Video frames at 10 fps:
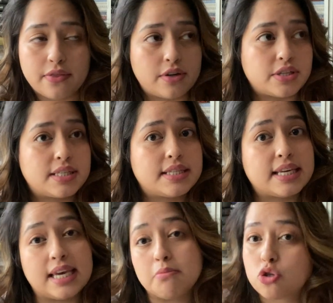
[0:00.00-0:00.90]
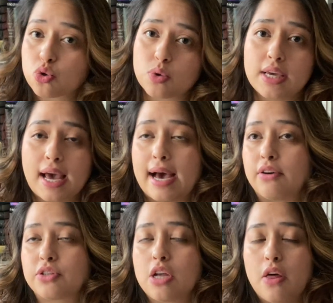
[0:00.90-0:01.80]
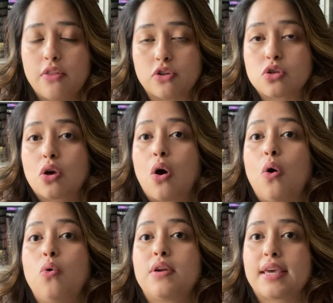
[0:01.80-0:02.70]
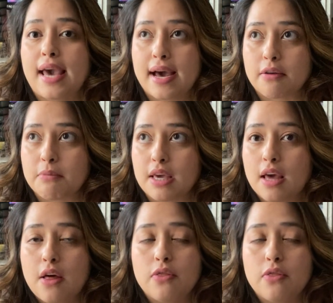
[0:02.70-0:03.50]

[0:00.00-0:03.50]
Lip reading: there's Team Treehouse, there's Code Academy.